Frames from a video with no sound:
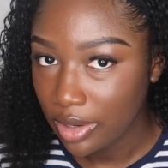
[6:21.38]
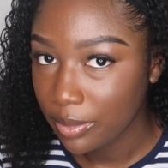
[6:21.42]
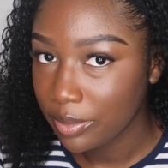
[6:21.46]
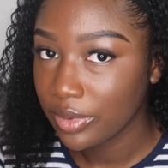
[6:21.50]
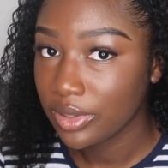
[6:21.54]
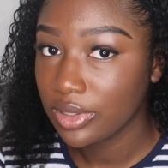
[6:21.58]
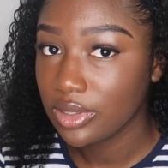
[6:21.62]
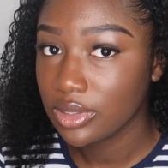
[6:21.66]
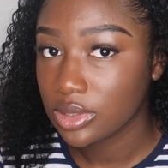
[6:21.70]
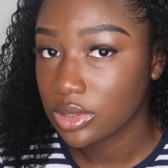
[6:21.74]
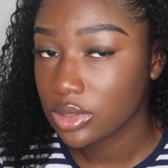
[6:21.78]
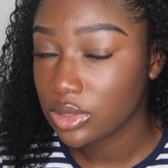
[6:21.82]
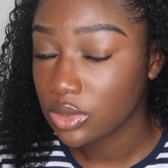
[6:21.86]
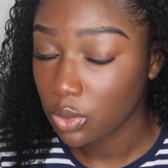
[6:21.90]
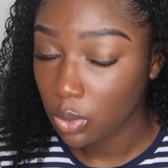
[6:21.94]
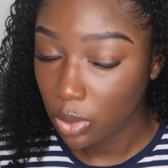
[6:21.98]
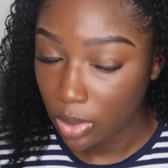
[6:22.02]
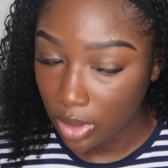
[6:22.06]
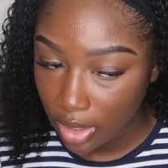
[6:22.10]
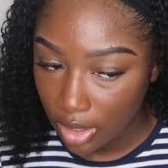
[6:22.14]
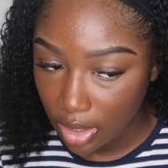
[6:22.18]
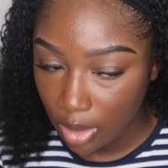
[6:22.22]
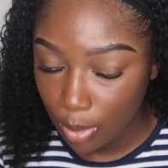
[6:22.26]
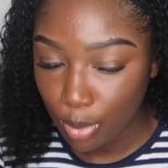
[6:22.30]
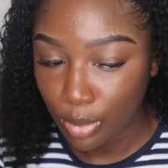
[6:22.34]
to put this in a
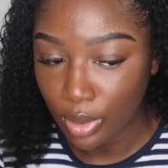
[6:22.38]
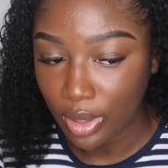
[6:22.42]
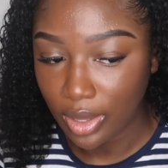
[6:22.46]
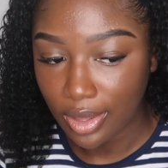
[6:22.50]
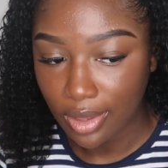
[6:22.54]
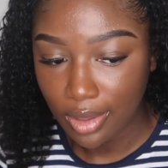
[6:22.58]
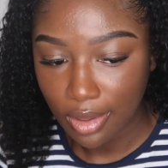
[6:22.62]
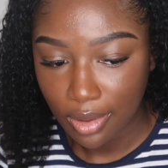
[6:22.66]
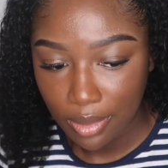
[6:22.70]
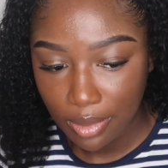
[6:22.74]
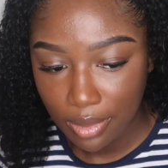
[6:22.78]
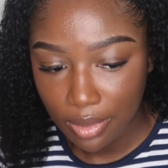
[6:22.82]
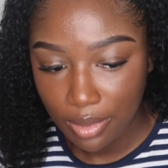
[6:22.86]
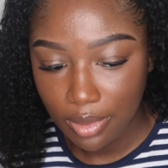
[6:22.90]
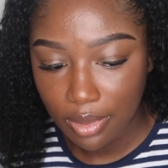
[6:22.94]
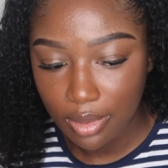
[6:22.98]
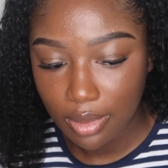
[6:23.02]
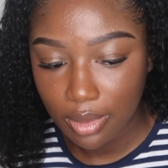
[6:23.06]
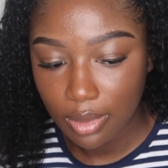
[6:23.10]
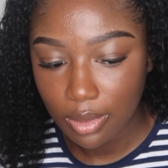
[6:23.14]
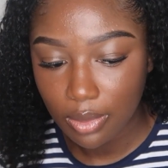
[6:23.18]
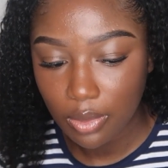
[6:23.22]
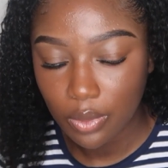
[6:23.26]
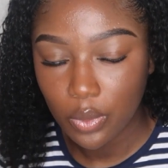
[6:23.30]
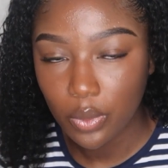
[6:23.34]
wig,
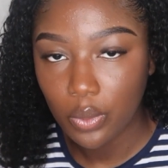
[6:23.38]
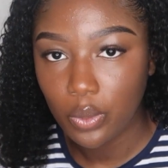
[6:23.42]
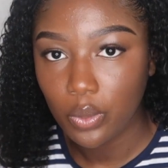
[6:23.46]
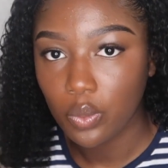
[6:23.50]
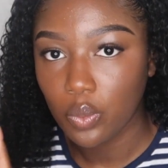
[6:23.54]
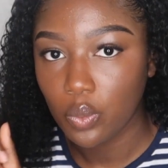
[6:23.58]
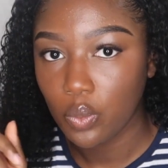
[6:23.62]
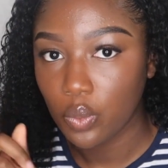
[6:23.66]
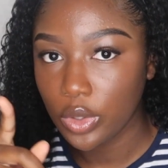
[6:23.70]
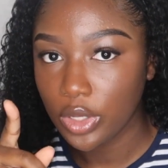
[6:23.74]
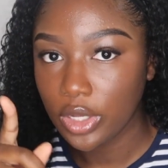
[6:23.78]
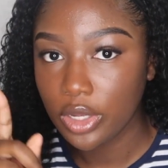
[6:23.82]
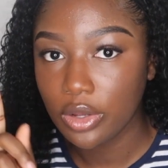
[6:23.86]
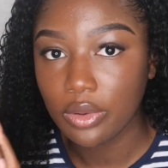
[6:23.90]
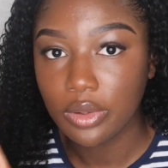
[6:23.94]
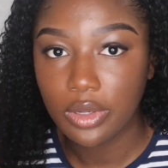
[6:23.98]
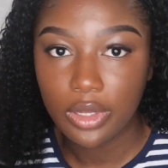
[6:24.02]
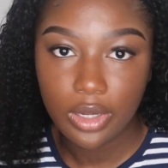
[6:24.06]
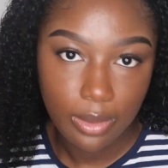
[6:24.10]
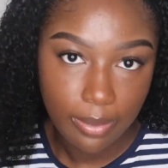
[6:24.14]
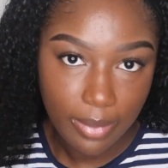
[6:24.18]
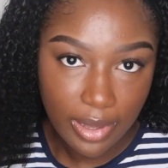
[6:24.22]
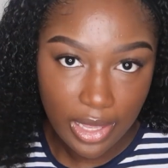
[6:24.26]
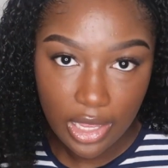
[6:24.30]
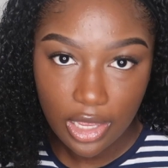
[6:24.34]
but we gonna
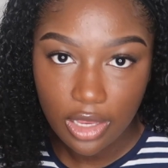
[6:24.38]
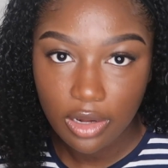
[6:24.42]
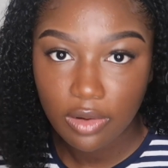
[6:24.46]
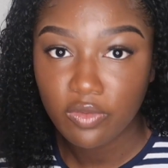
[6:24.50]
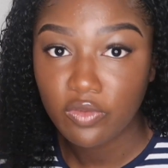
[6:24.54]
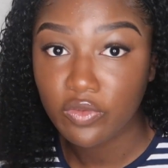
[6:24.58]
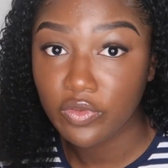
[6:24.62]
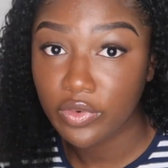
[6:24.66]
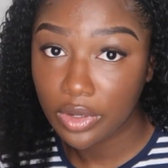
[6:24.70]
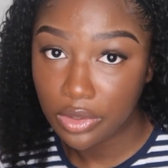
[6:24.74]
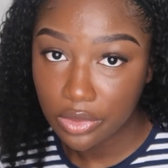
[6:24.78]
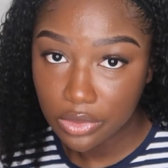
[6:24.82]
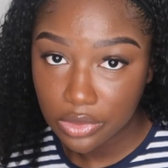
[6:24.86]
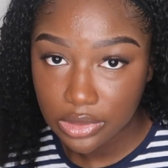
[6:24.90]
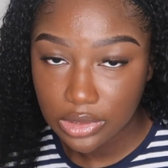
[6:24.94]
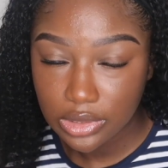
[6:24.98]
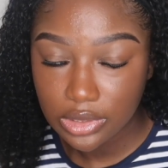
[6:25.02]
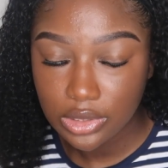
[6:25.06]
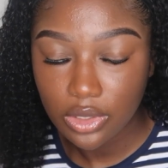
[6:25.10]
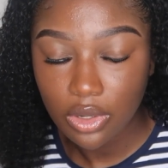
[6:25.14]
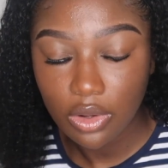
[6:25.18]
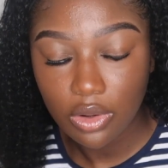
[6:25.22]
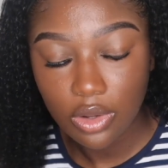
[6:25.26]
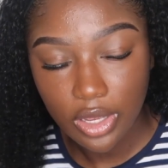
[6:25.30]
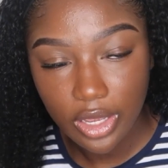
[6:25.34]
need a band
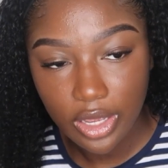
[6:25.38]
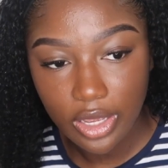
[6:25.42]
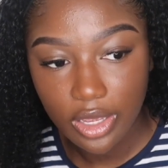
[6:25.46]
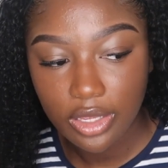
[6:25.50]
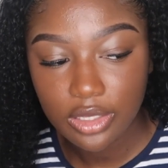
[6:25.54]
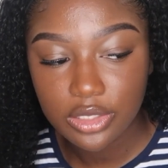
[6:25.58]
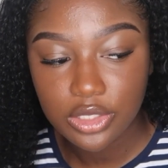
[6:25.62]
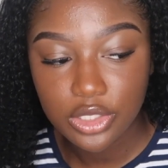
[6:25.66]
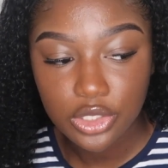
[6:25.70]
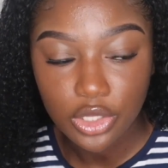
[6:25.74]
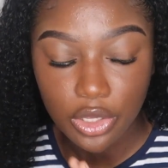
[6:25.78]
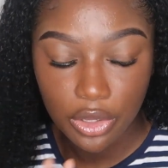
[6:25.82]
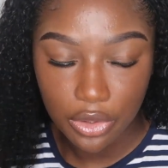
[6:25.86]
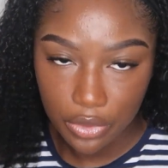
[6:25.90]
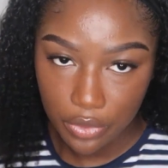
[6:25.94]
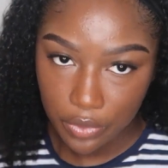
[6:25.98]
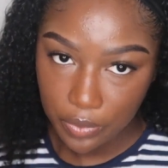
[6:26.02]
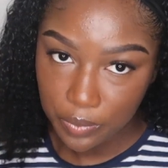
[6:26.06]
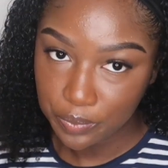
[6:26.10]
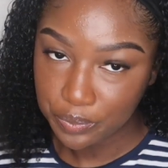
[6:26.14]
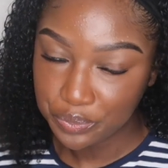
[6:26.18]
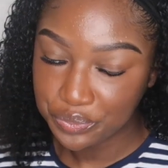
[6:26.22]
first. Okay, so